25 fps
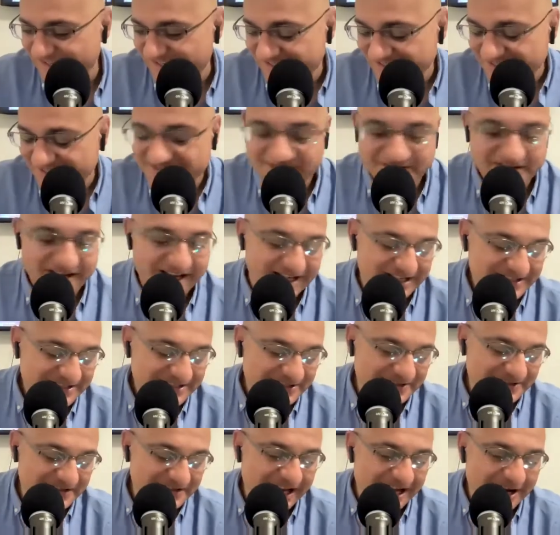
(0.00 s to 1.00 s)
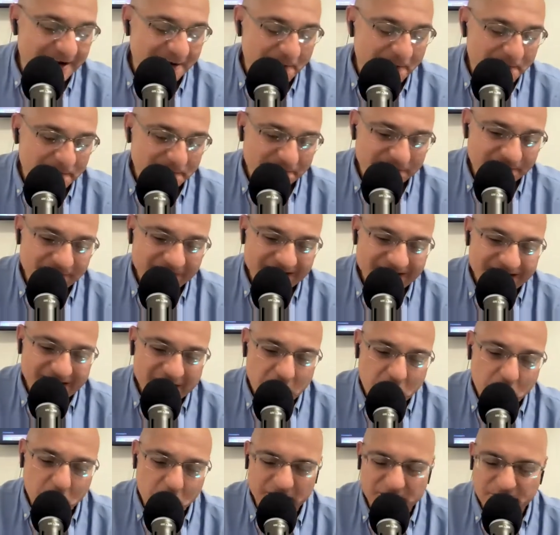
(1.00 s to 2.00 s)
So yeah. So now,
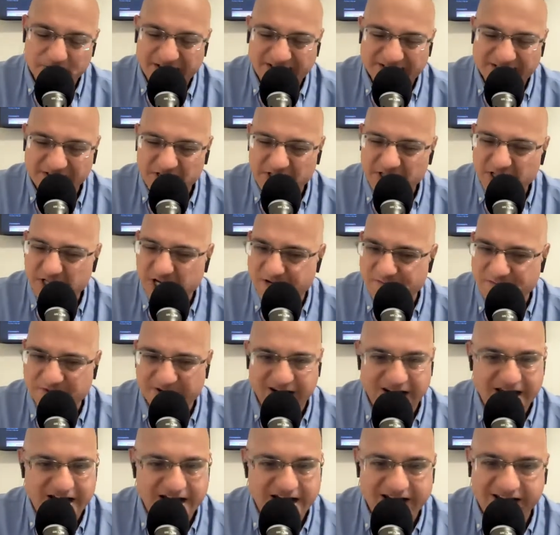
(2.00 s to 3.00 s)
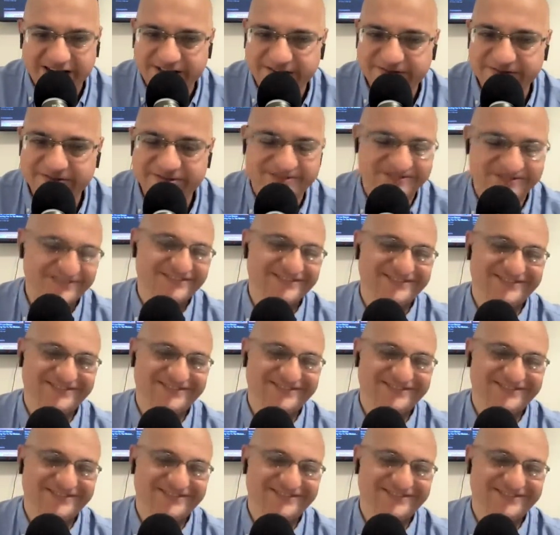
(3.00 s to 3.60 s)
what makes you come alive?